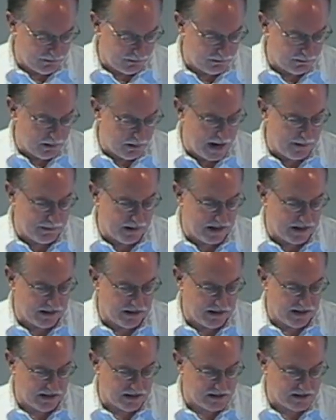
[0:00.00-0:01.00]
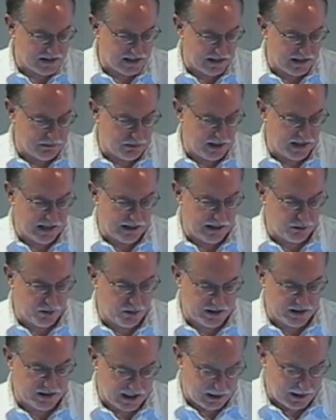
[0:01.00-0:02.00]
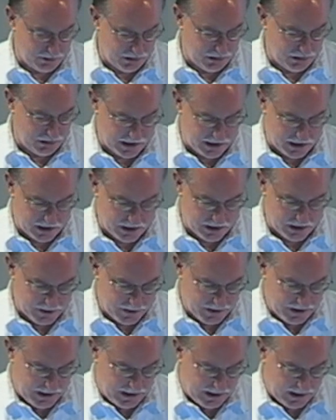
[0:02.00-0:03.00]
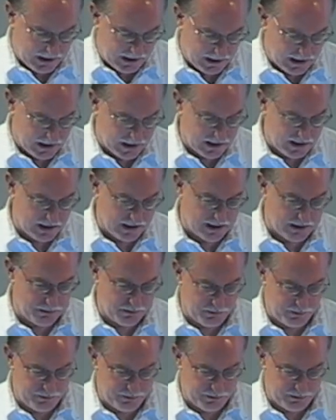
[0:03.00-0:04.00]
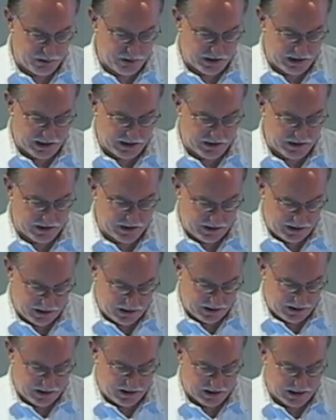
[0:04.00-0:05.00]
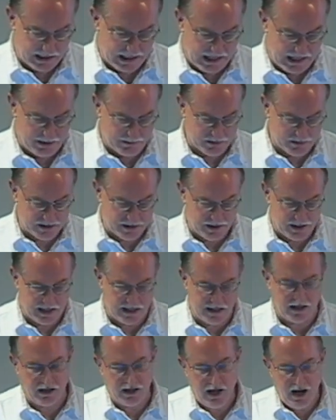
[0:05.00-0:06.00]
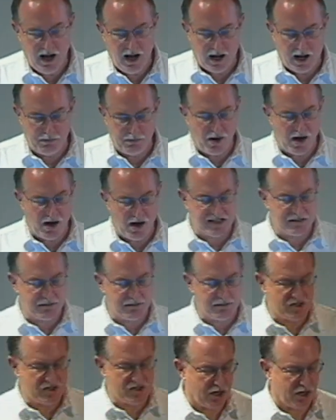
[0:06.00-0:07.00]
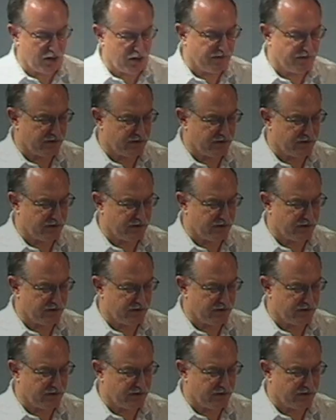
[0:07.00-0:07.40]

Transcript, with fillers: pop out of this and bring up QuickTime Player and uh, put on the games. And I'll, I'll pause them and talk over them.